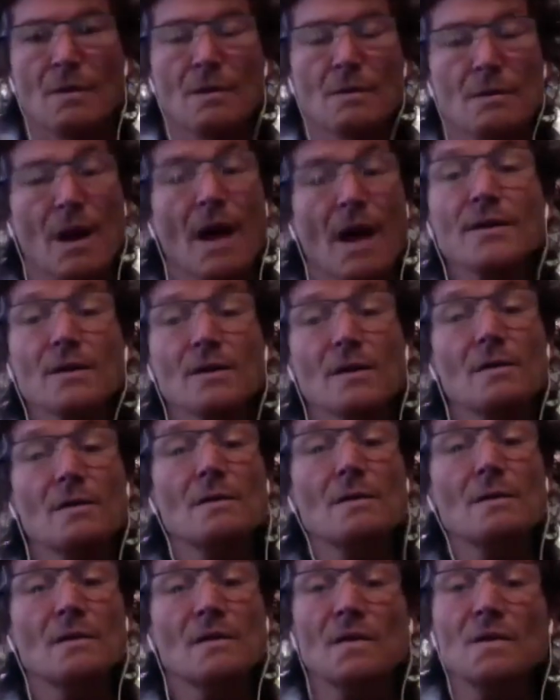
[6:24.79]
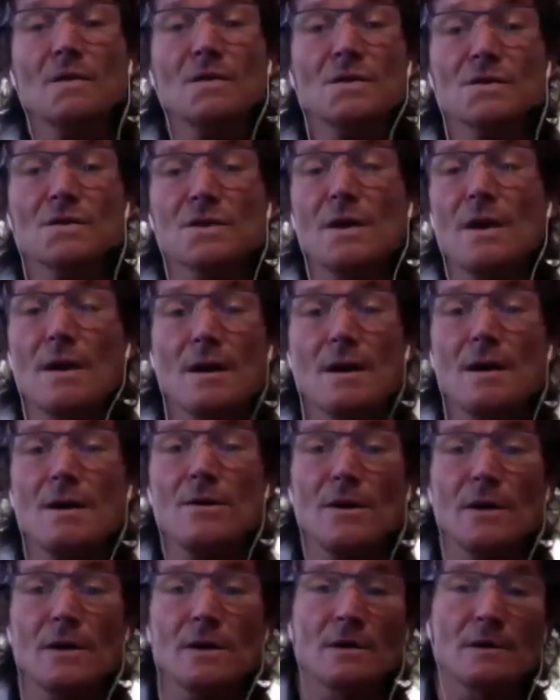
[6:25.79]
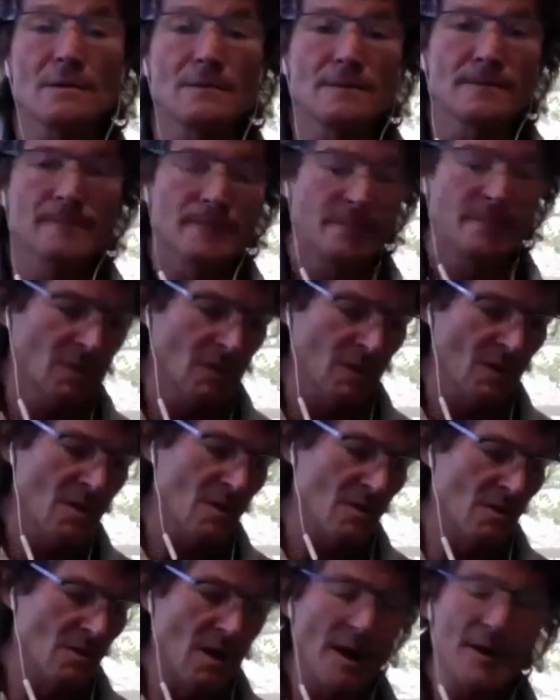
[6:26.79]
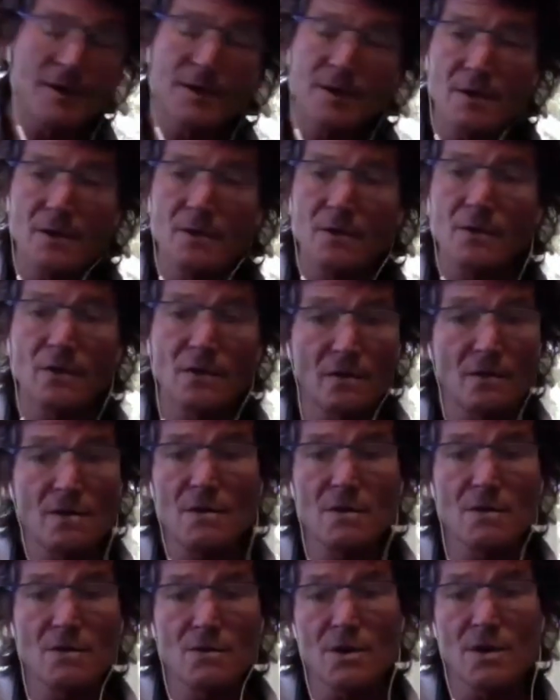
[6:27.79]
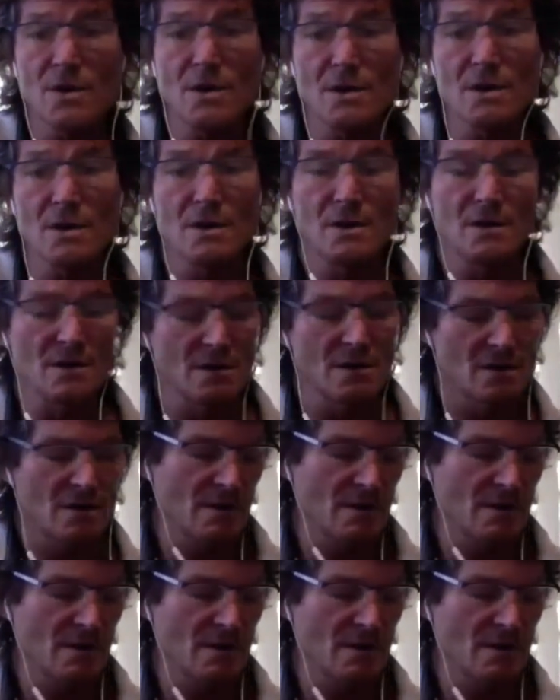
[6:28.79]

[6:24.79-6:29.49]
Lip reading: I can see sharing, or I can see greed.